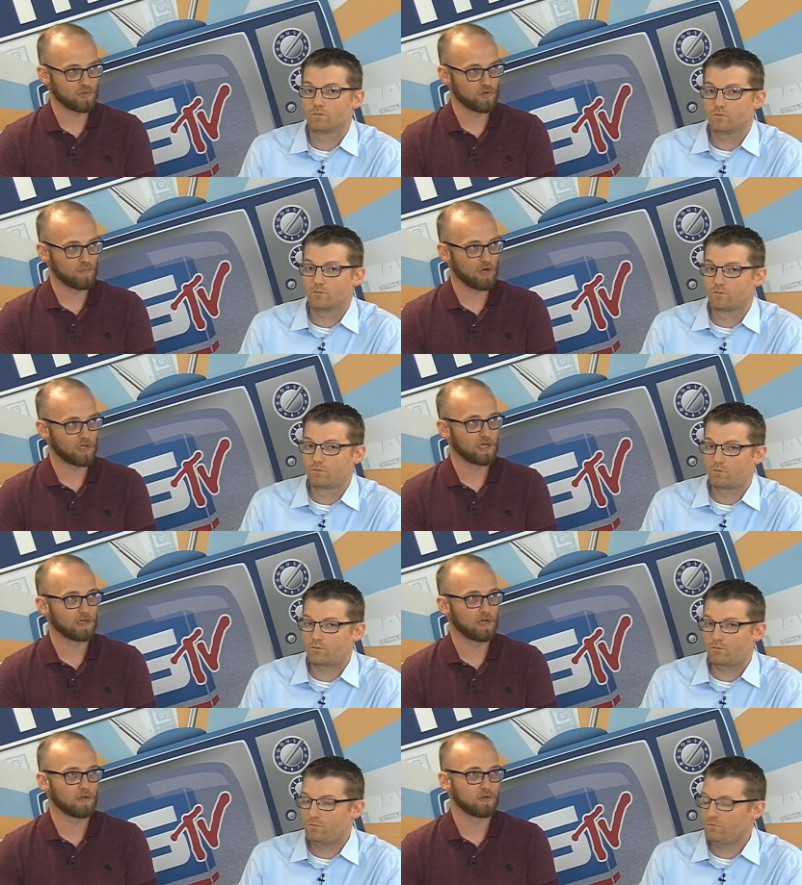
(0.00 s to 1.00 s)
Speaker 1: or your marketing
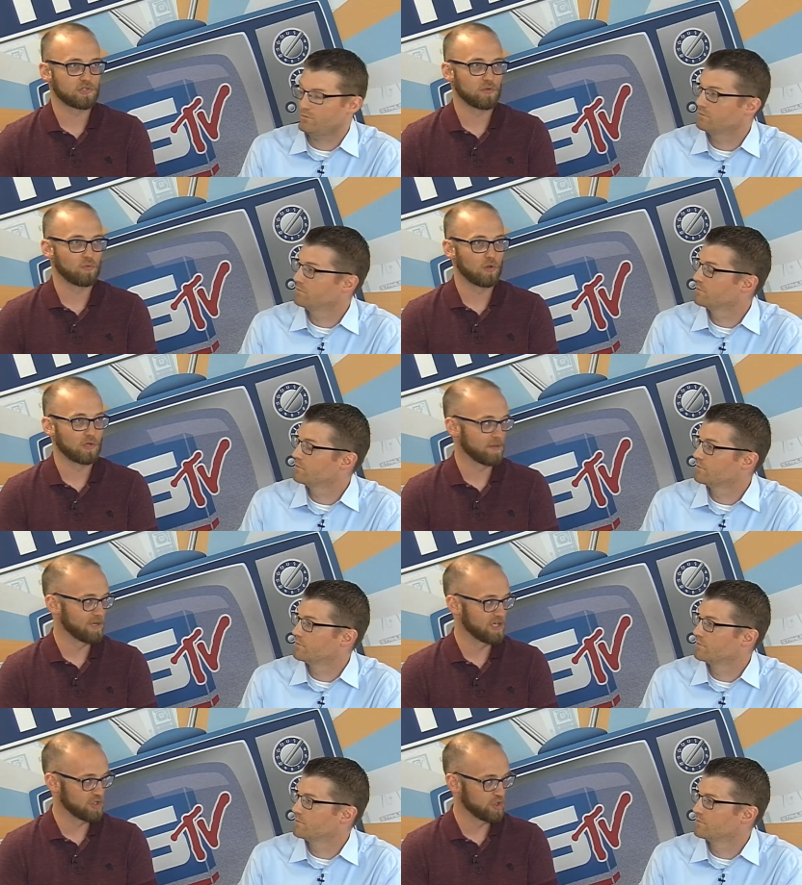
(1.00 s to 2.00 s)
dollars and rolling them
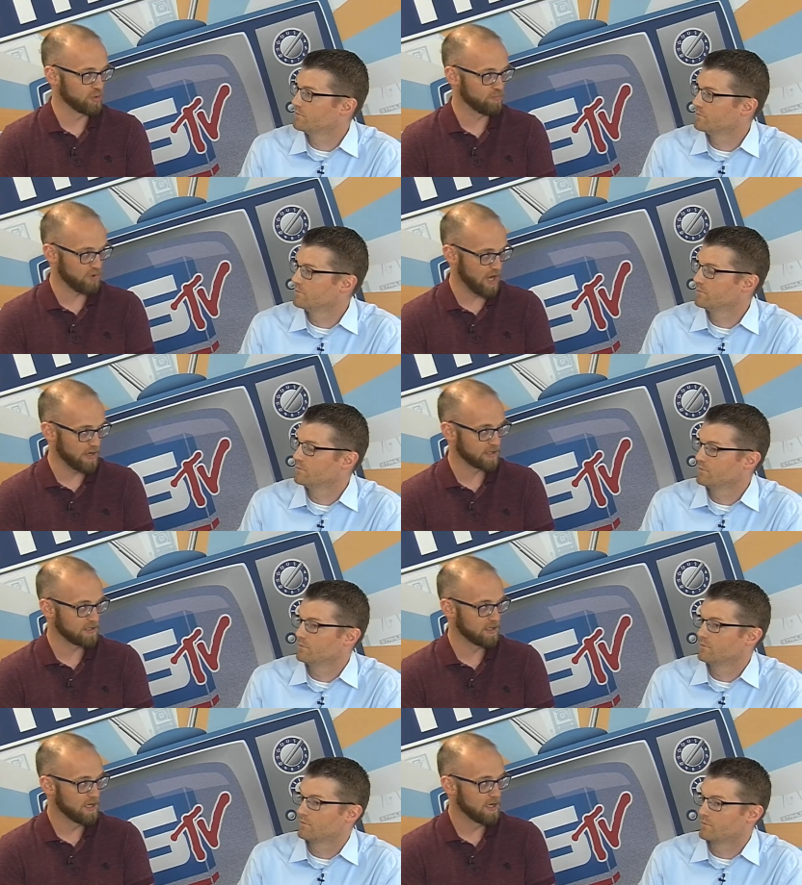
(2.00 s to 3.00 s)
into product,
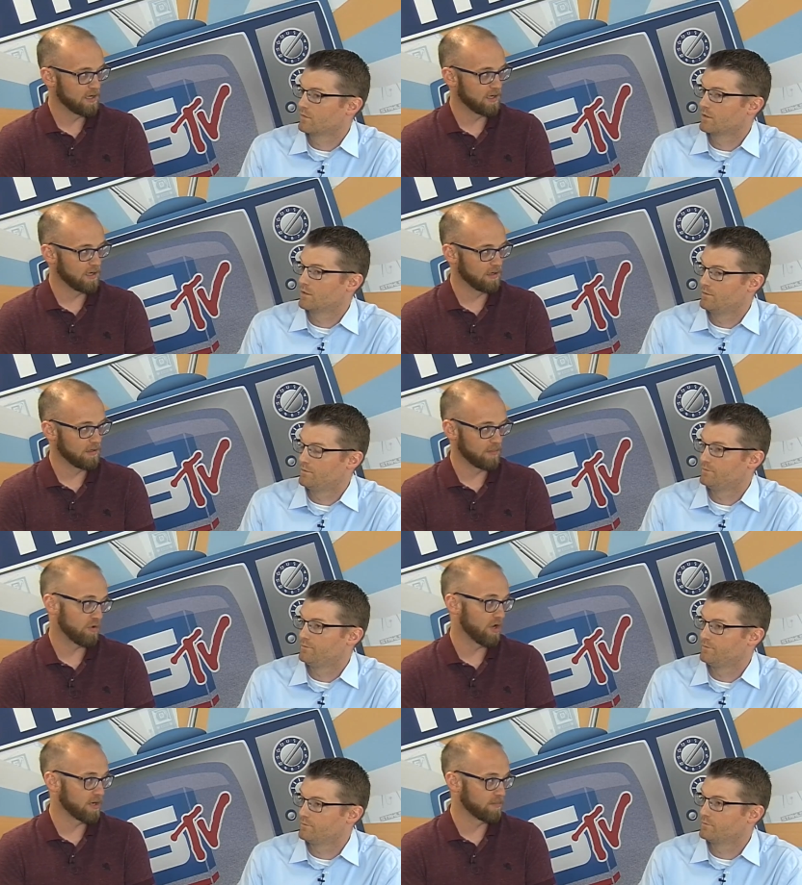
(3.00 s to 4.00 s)
a
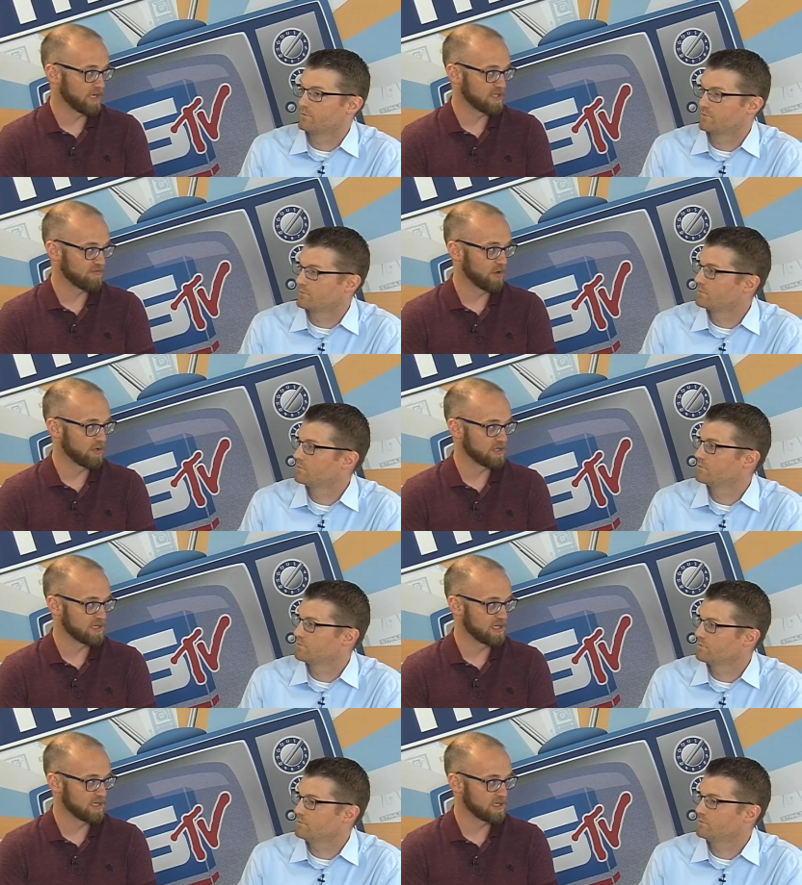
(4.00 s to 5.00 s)
product-based focus,
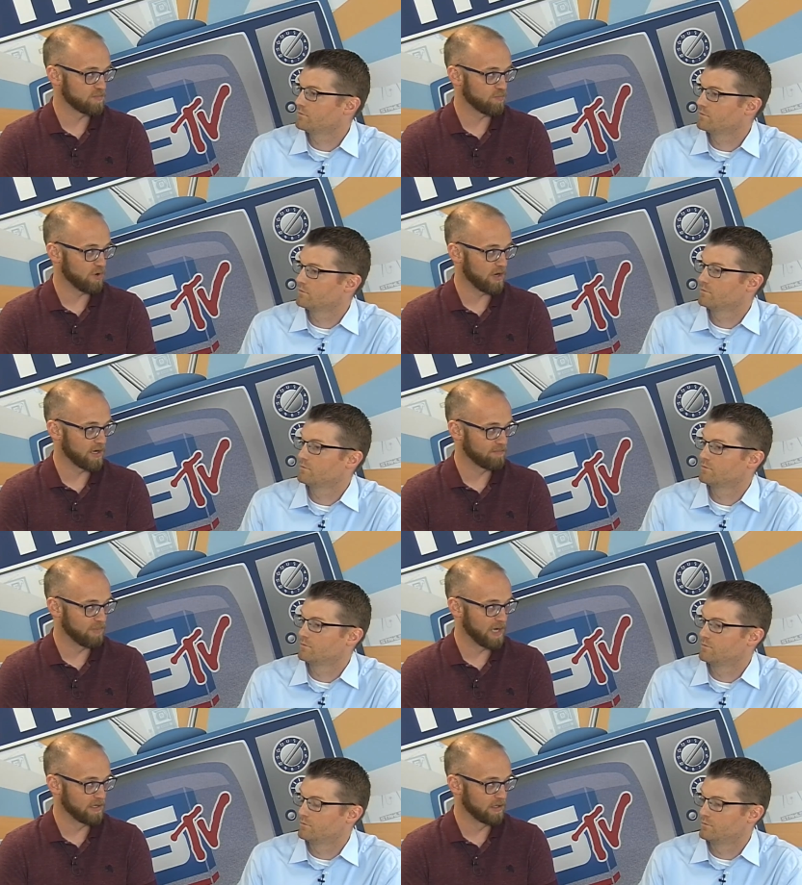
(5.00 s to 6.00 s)
is product
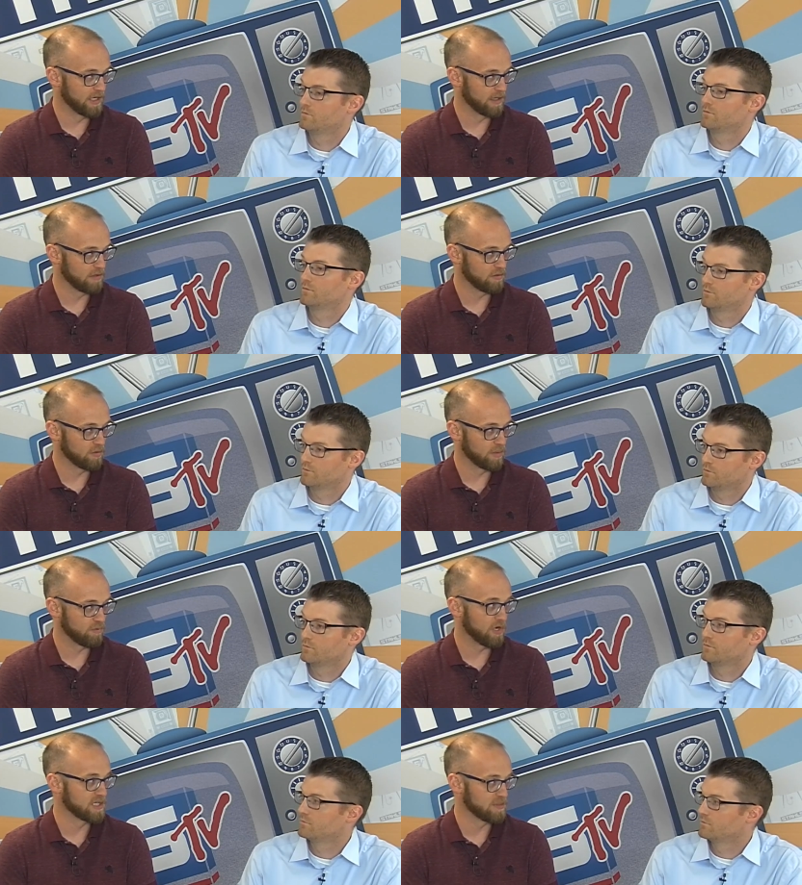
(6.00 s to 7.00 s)
bundling or
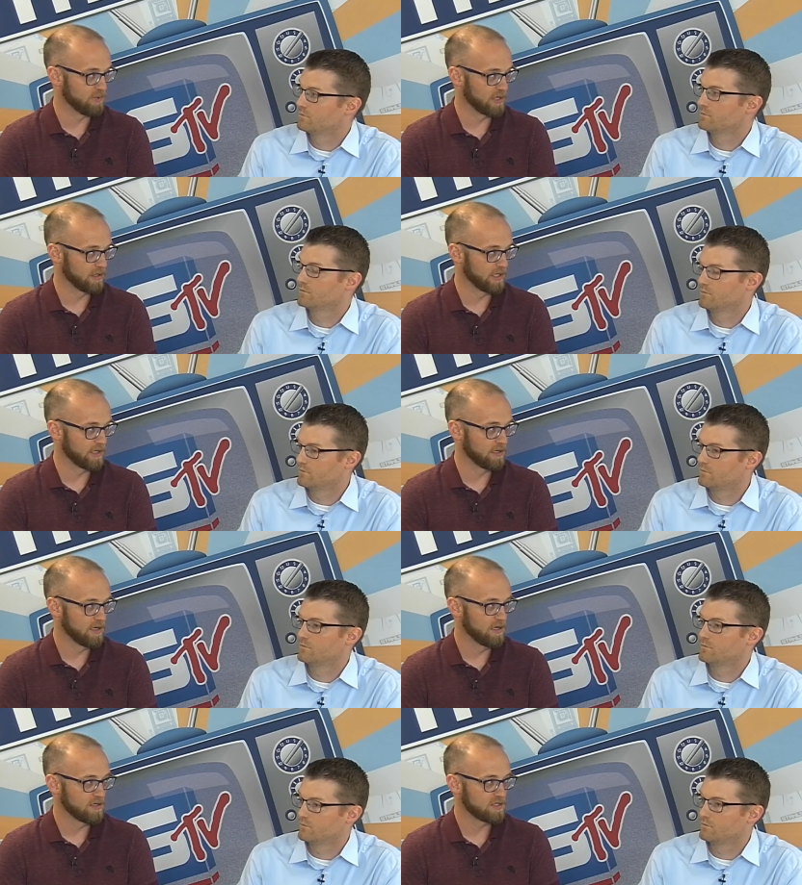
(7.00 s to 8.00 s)
price bundling.
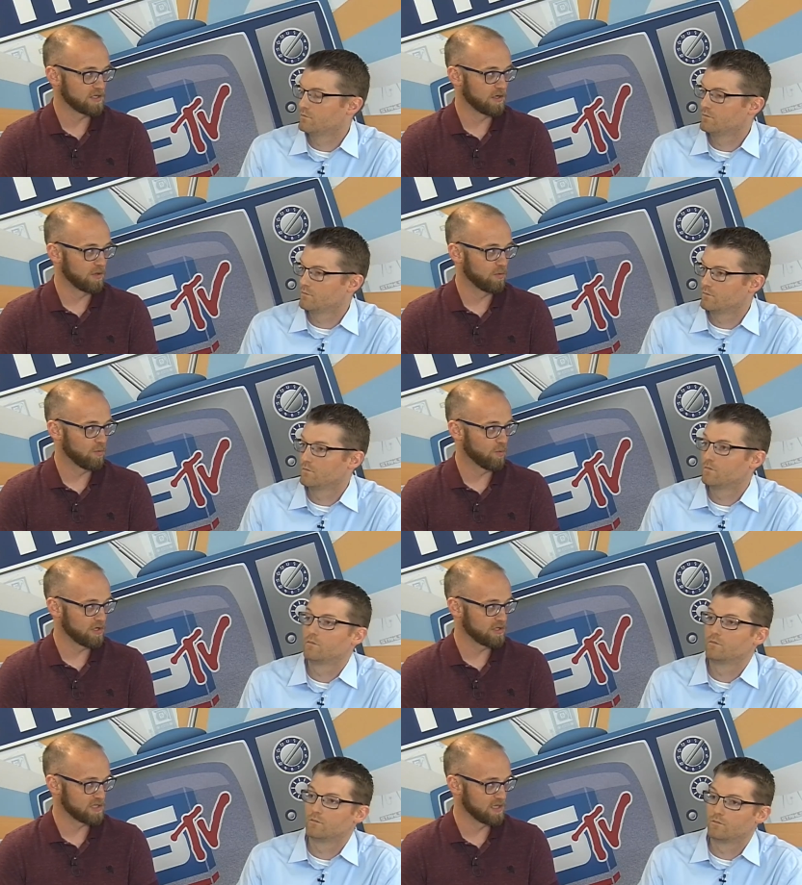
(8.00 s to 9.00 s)
So where do
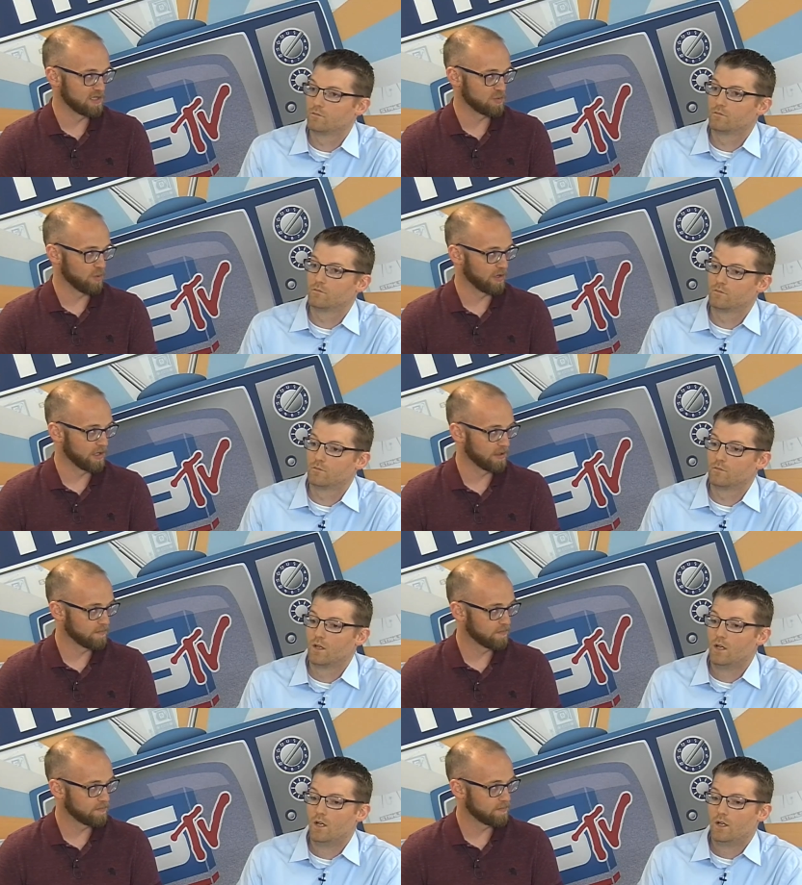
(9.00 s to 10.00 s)
you see this working?
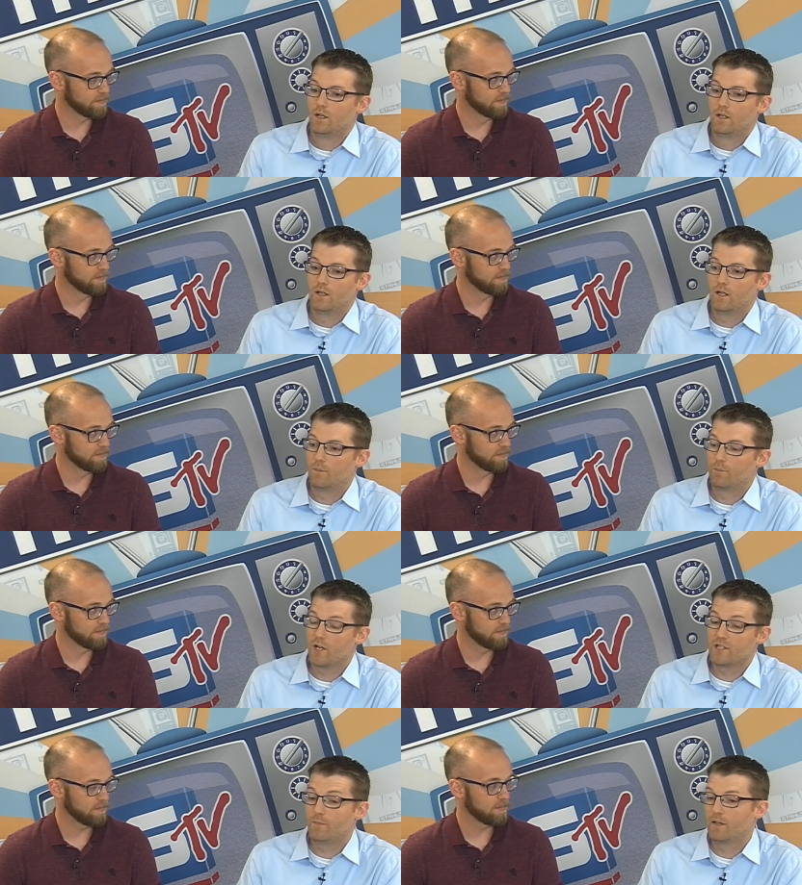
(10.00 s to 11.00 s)

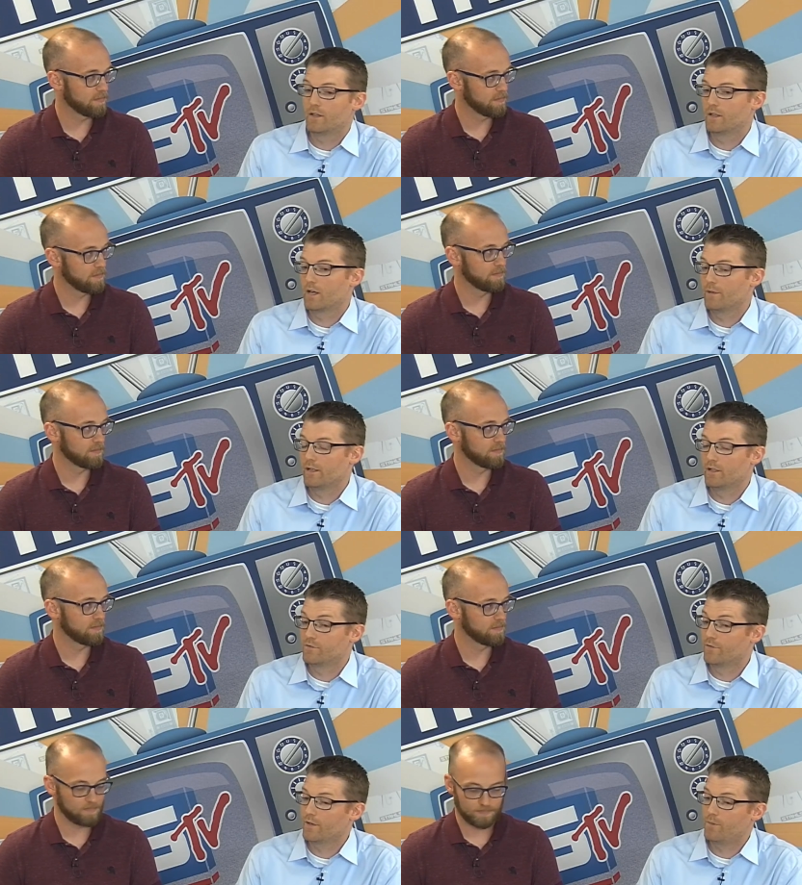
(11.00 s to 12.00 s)
Price bundling, I mean, it's
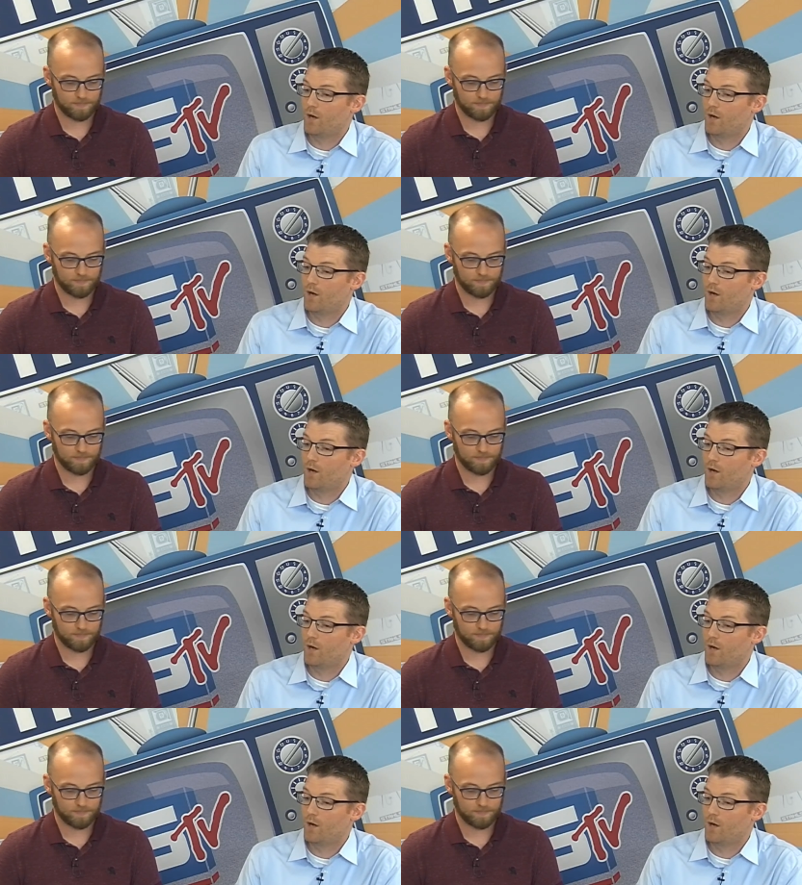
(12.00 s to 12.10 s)
very